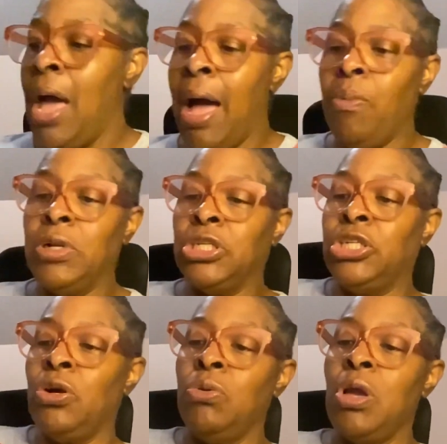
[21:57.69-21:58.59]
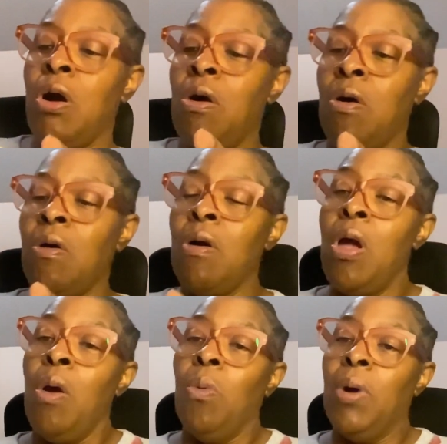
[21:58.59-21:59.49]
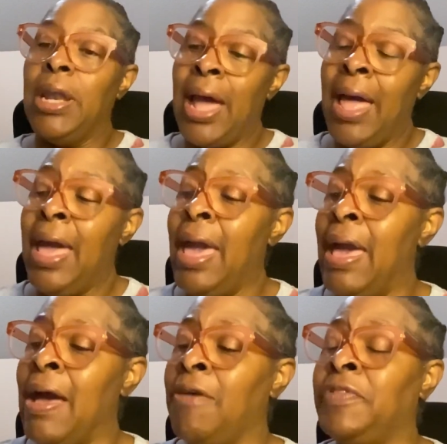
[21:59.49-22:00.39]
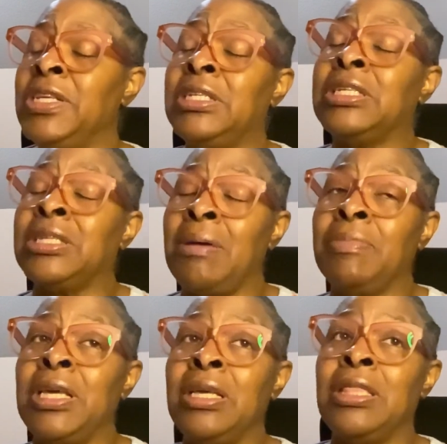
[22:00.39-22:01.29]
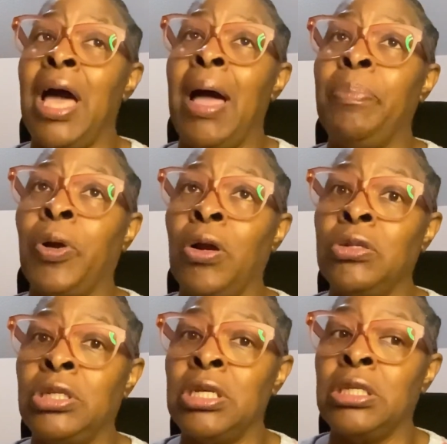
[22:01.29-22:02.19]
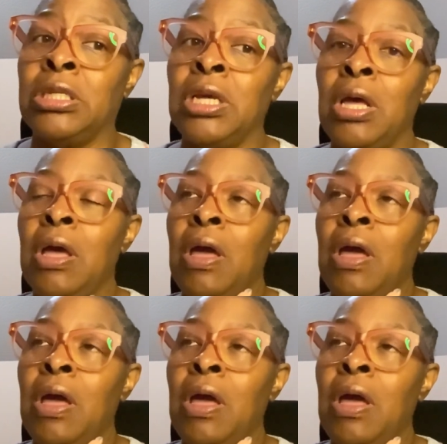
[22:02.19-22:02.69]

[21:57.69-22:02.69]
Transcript: I want to show y'all what I have. This is something that I purchased.